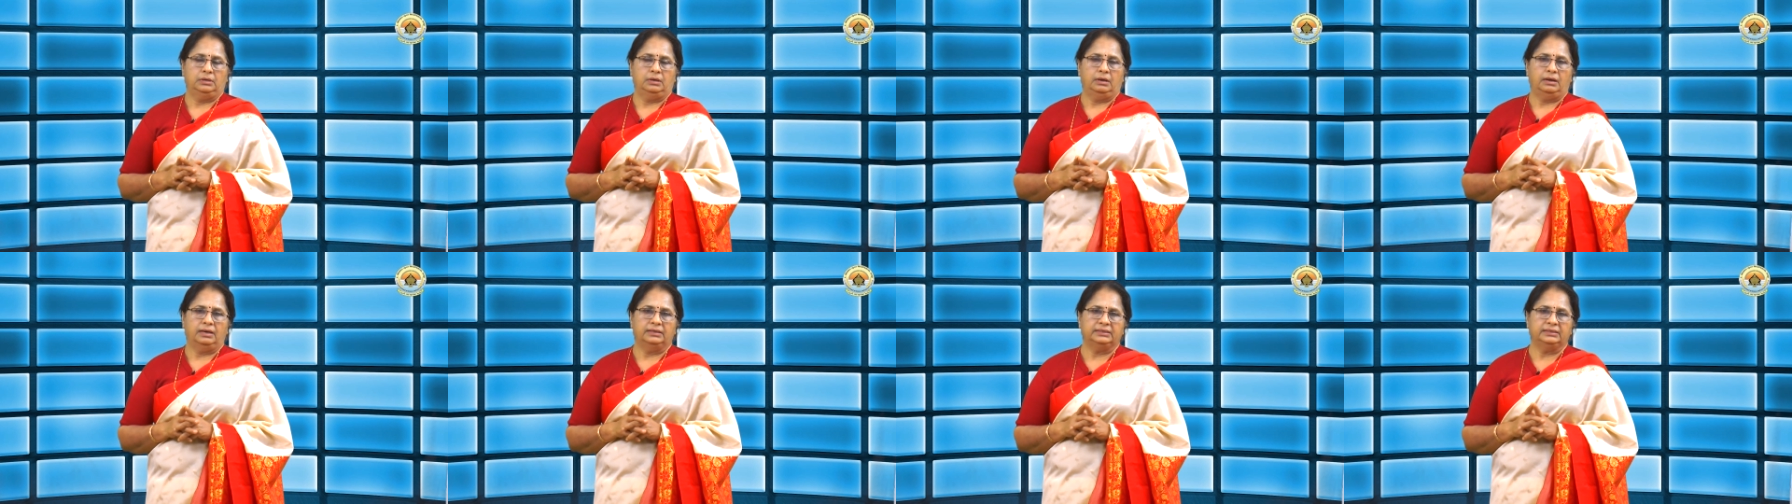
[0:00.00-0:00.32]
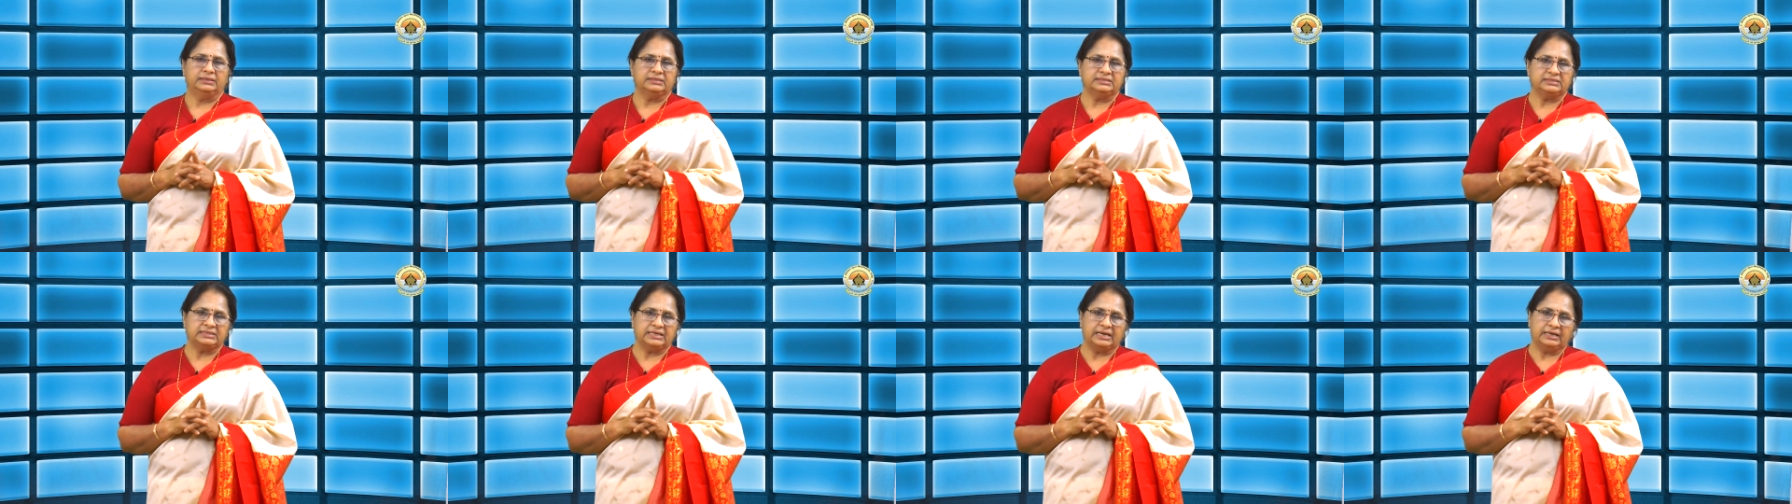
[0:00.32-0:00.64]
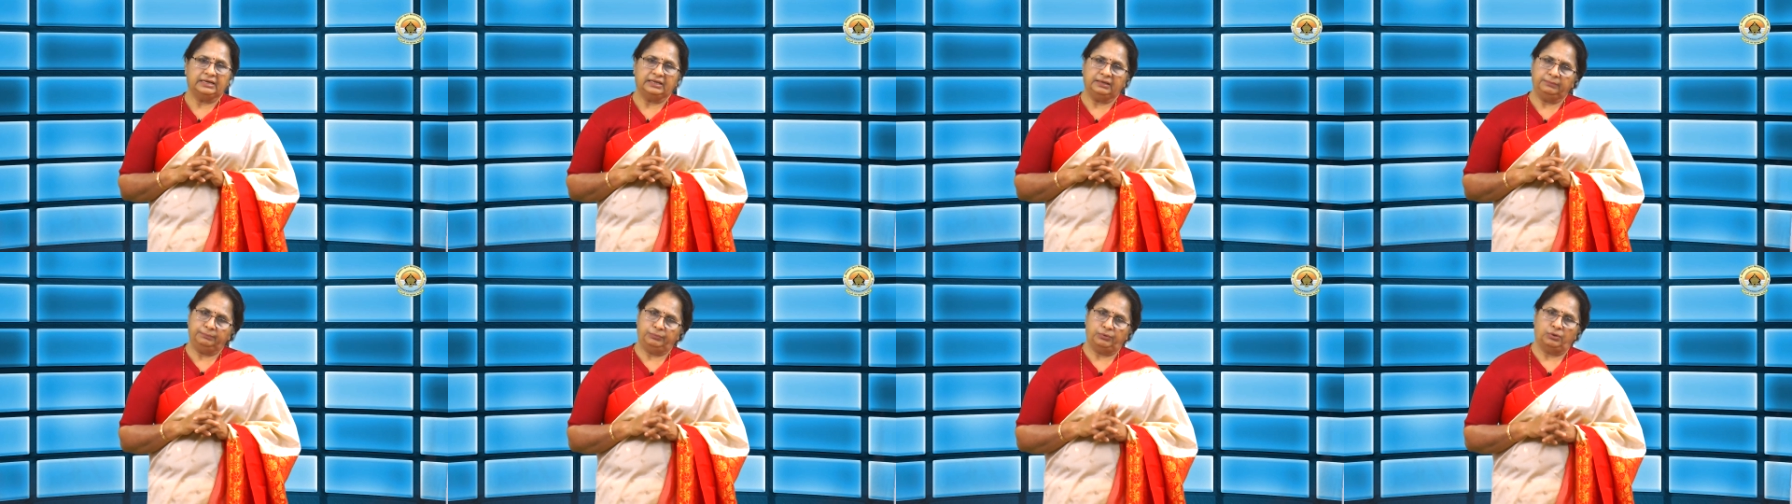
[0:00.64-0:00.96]

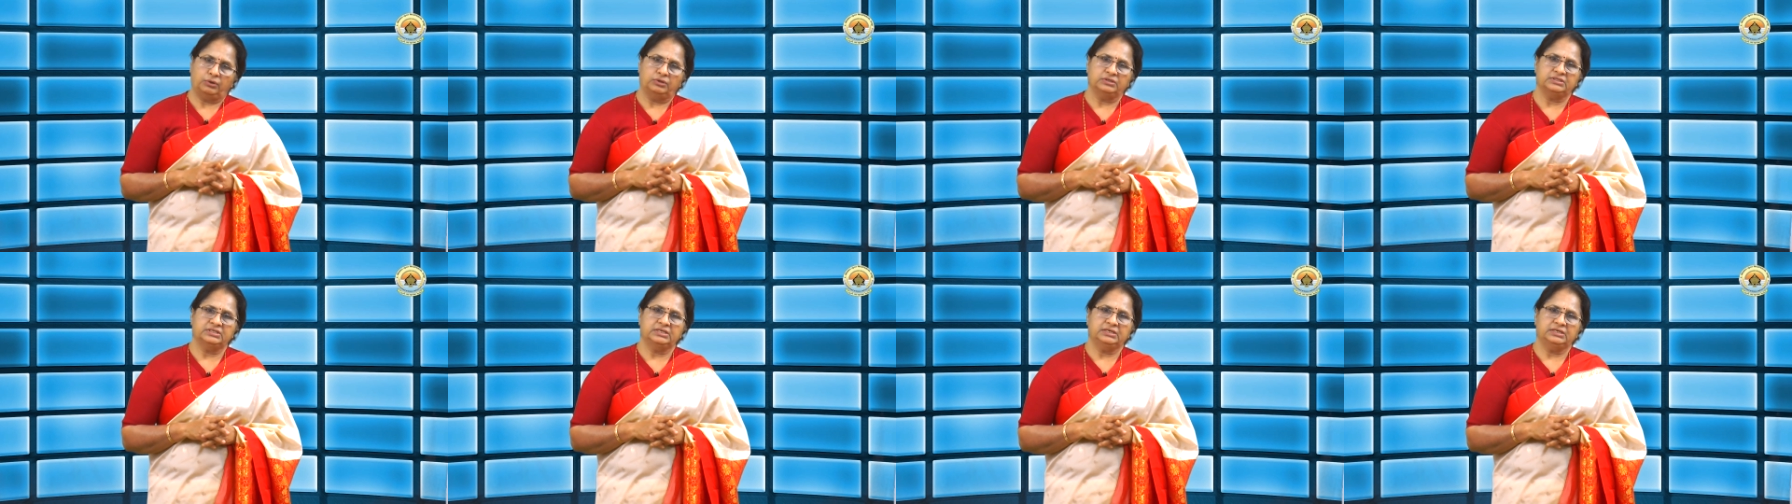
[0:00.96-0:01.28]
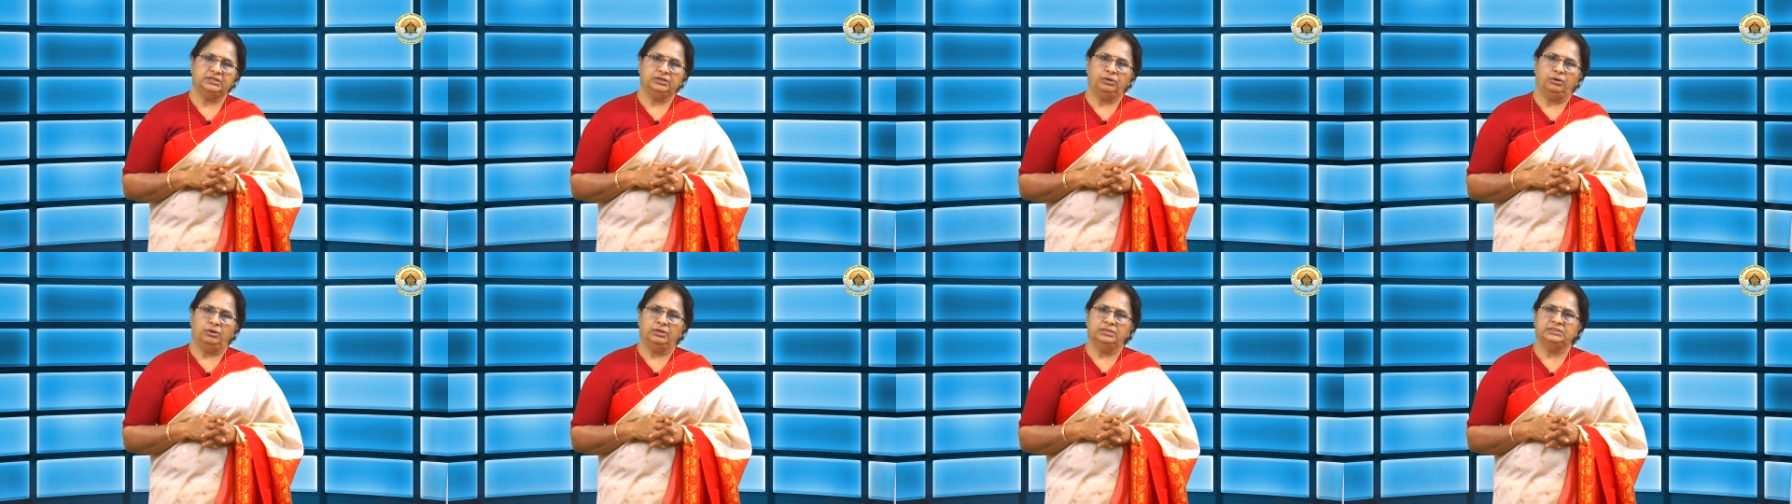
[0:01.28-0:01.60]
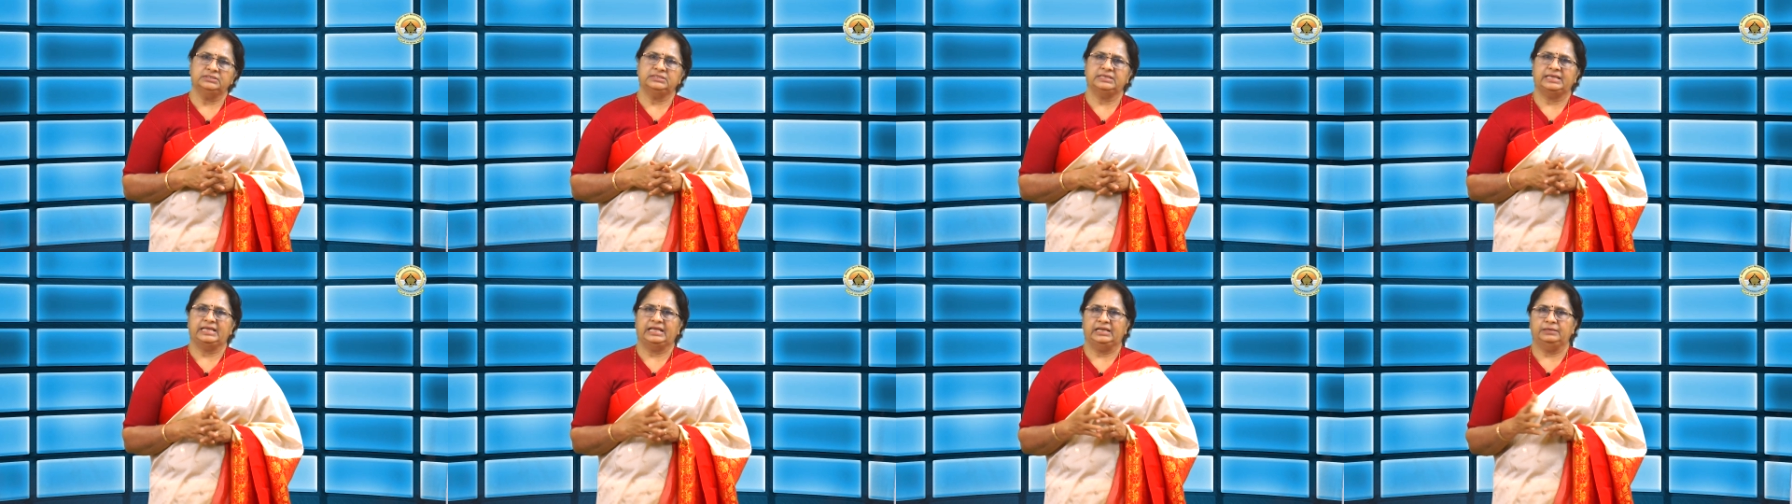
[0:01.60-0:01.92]
Understanding pros and
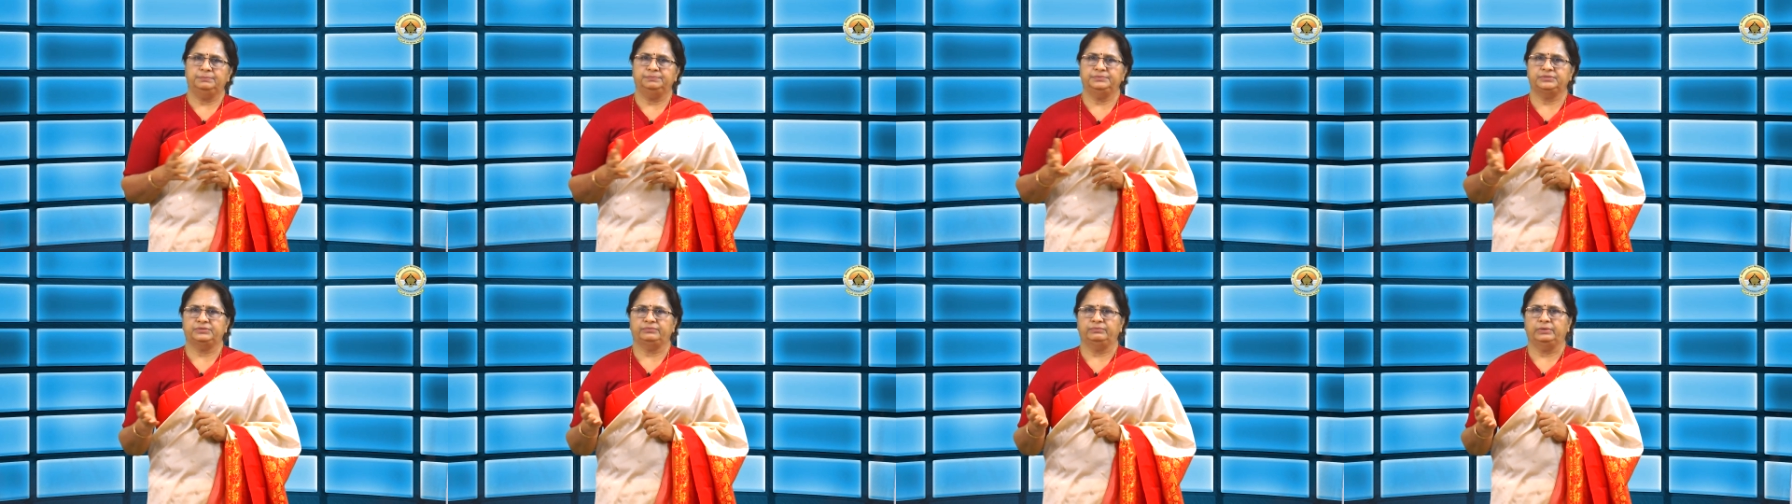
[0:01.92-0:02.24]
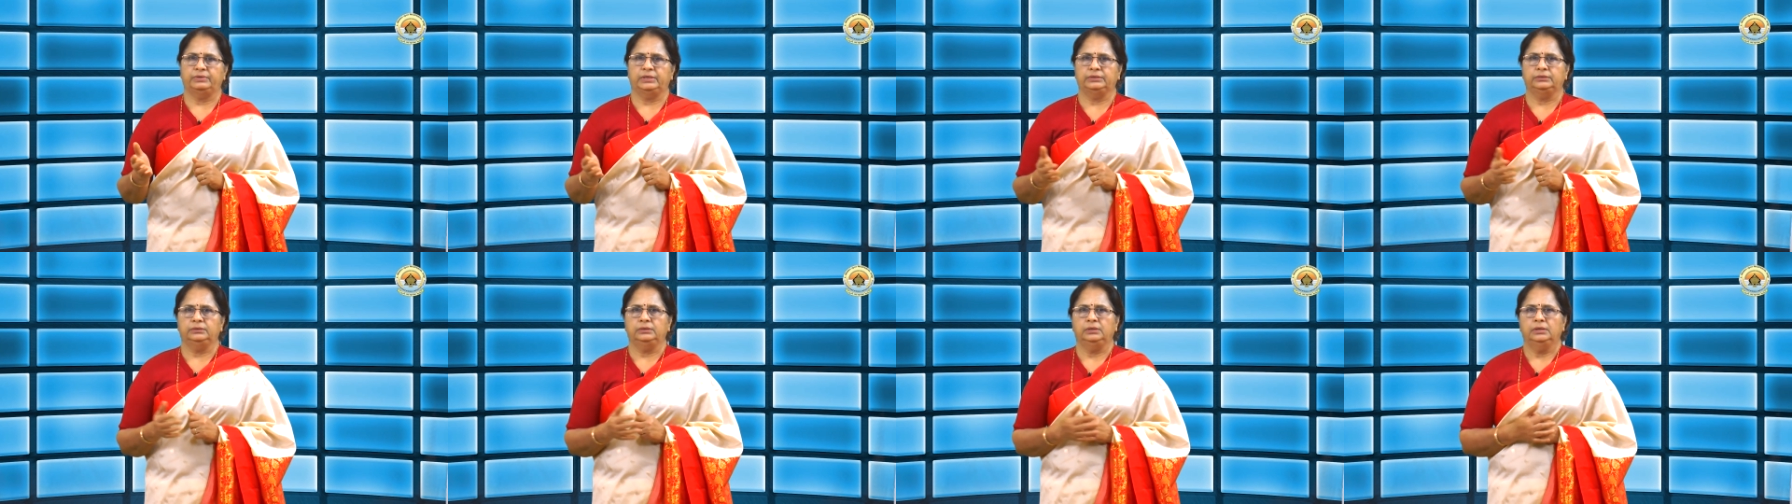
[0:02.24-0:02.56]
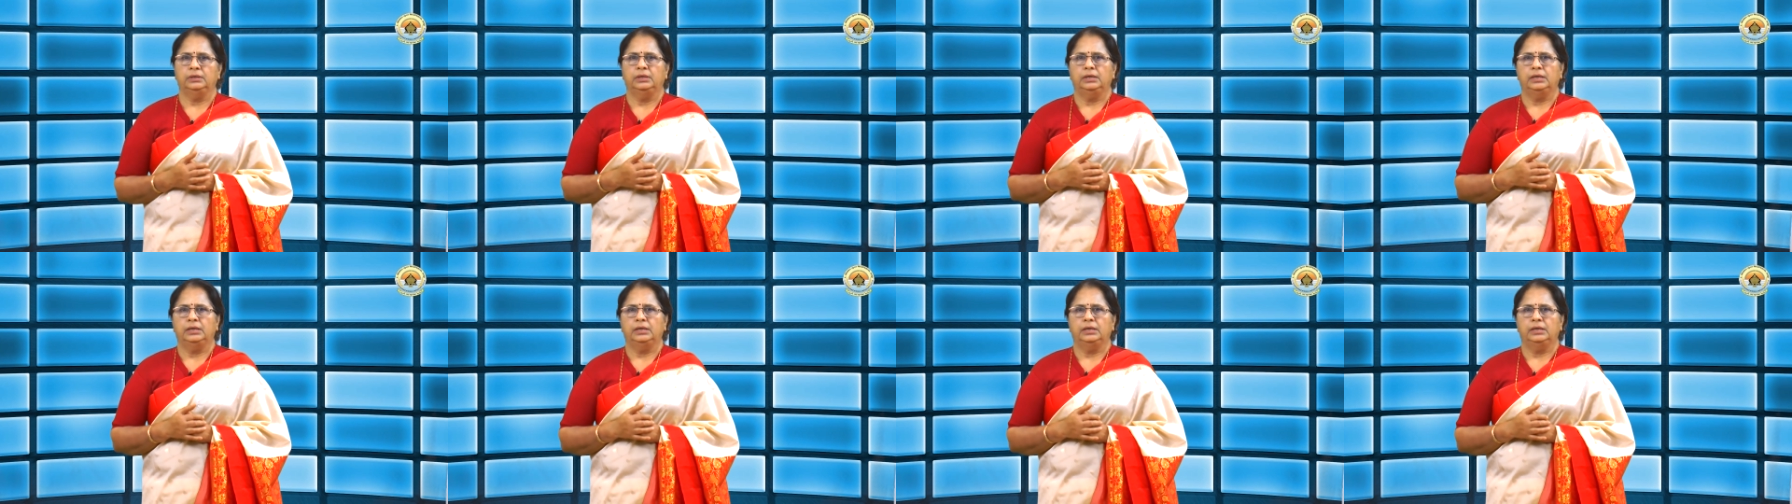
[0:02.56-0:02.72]
cons helps one